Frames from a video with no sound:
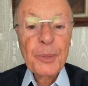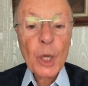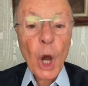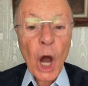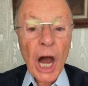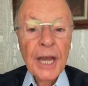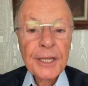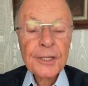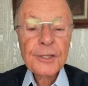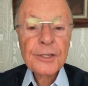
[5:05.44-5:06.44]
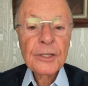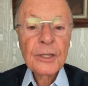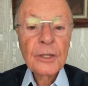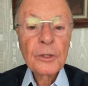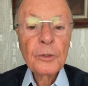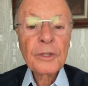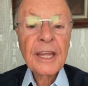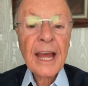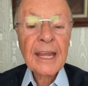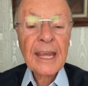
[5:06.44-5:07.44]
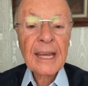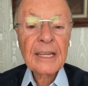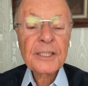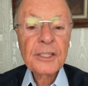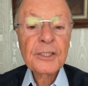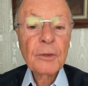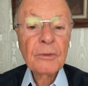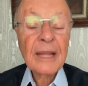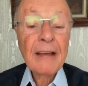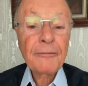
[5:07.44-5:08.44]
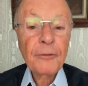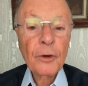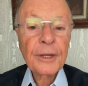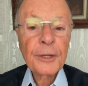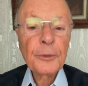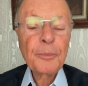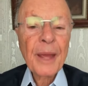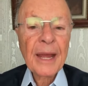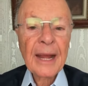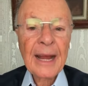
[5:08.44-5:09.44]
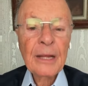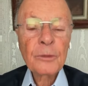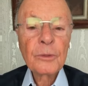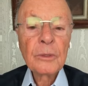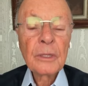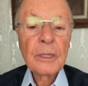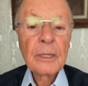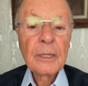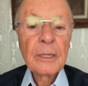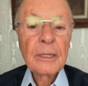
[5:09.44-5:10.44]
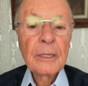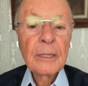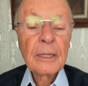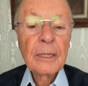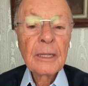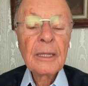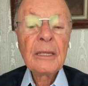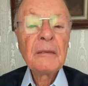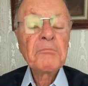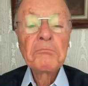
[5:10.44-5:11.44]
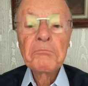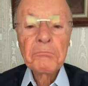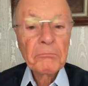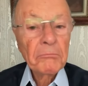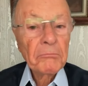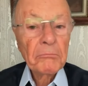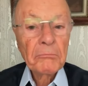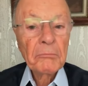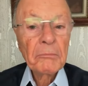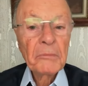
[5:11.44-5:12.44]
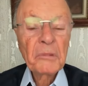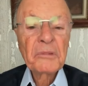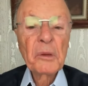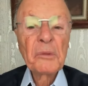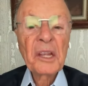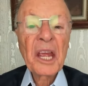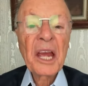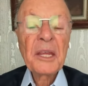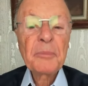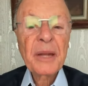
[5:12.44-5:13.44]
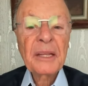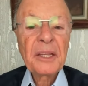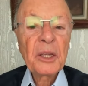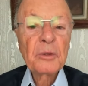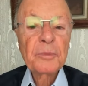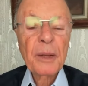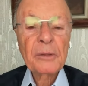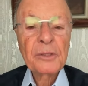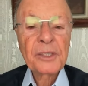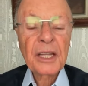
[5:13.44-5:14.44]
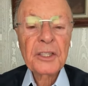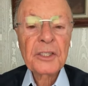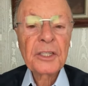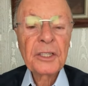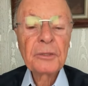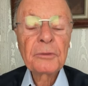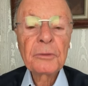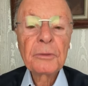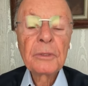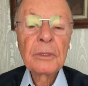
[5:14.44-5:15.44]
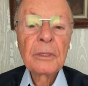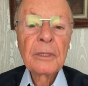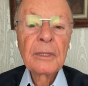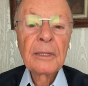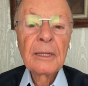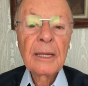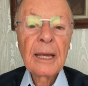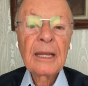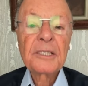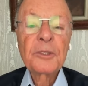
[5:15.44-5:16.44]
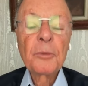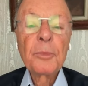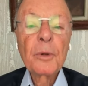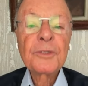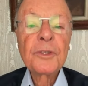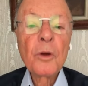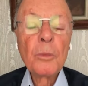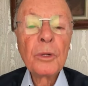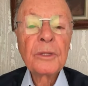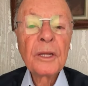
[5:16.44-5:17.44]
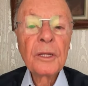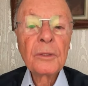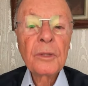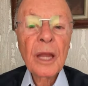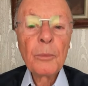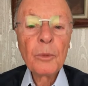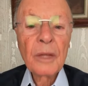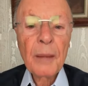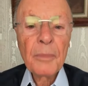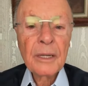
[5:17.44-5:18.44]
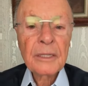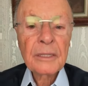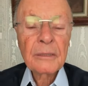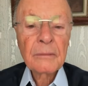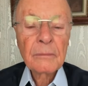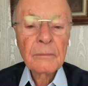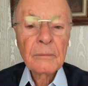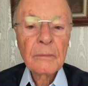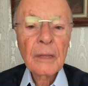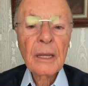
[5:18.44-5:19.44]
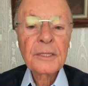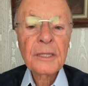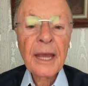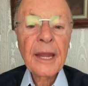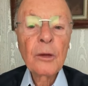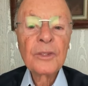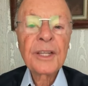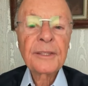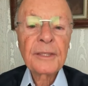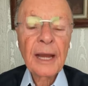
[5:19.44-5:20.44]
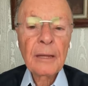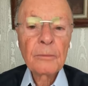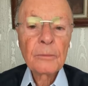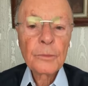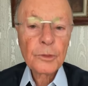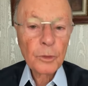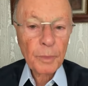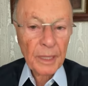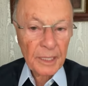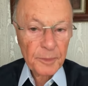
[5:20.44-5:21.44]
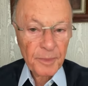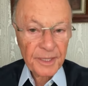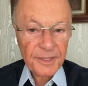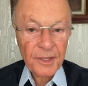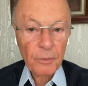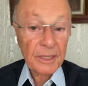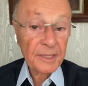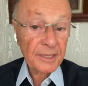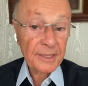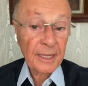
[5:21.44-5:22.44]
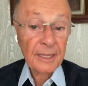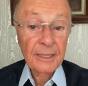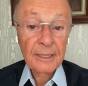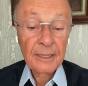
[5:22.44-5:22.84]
than those who are outside in sin, who don't care about God at all, what is written. They couldn't care less if they are hurting anybody. They are just enjoying life. This is it. Sorry for saying it this way, but